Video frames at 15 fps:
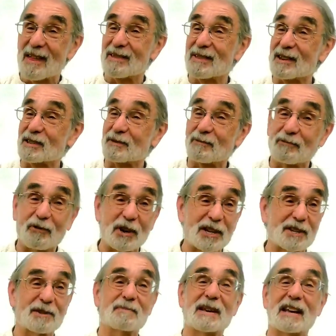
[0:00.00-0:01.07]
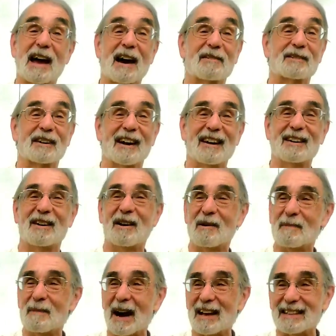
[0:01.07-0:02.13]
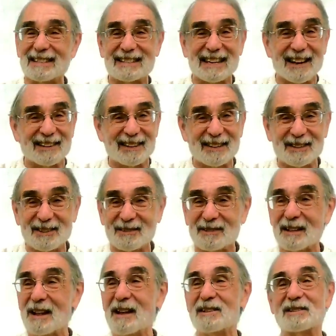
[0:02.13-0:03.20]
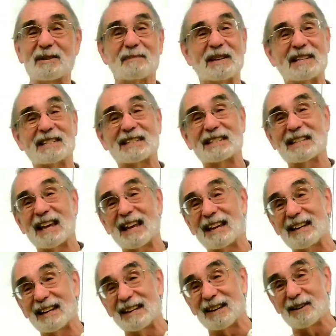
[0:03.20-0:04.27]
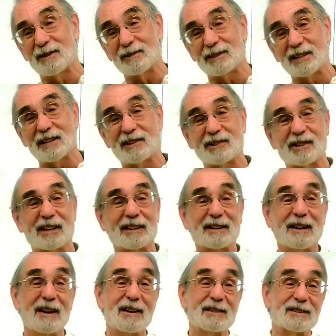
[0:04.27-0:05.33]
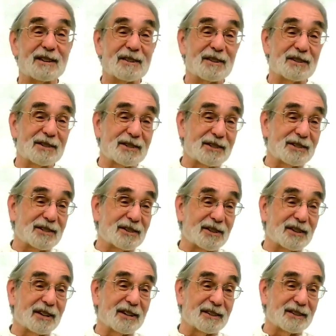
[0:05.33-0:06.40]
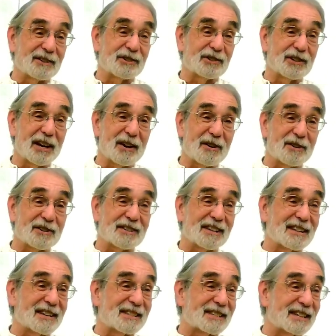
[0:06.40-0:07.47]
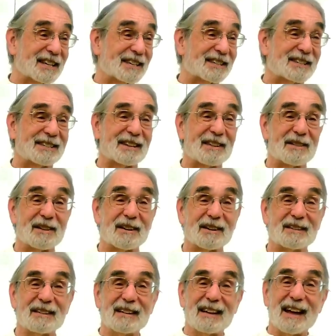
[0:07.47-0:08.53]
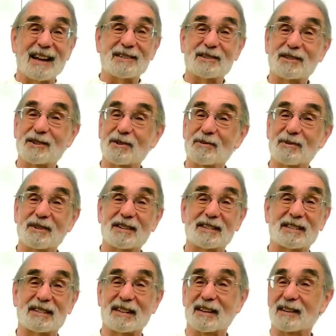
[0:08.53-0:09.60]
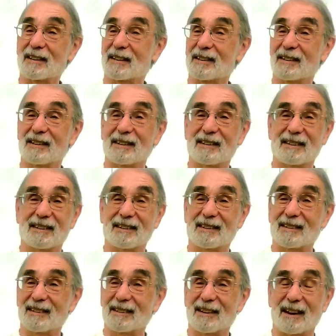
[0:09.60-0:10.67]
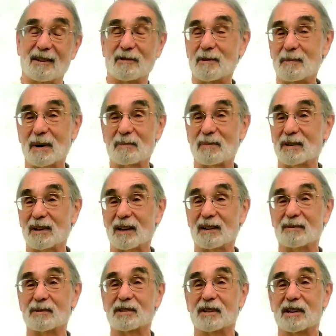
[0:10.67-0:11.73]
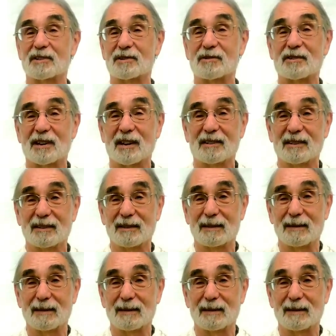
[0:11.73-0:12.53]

This freaks me out. I don't mind telling you, to be standing here teaching to the chairs and the seats and students that I remember like it was yesterday.